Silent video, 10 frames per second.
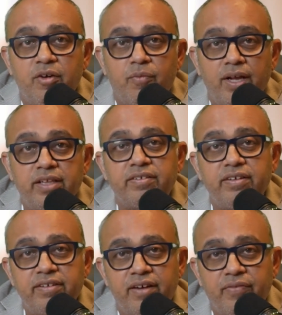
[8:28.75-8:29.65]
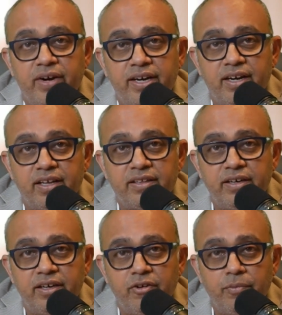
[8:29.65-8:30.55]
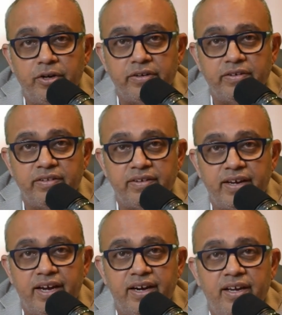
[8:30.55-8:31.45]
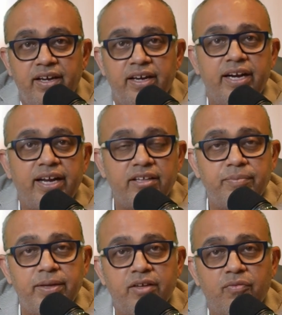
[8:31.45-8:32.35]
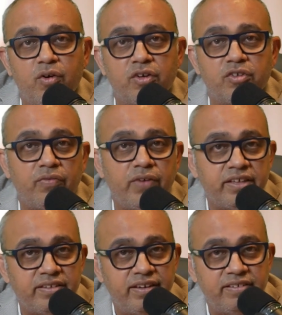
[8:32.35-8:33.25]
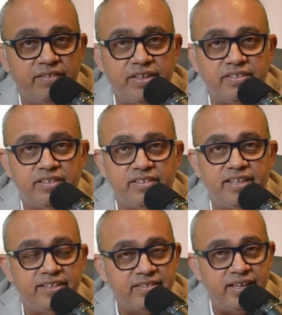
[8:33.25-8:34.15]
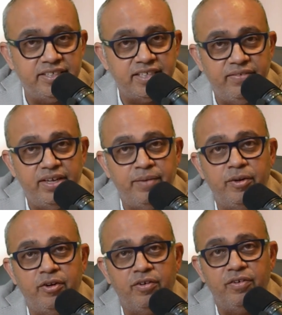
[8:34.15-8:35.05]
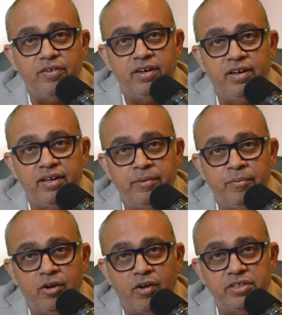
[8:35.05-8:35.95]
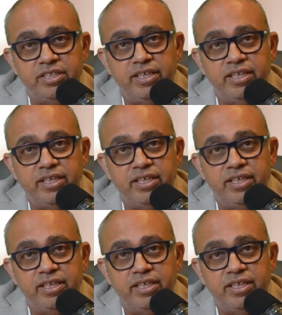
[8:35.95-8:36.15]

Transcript: While the CCR5 delta 32 mutation is rare, it has been the focus of extensive research in HIV immunology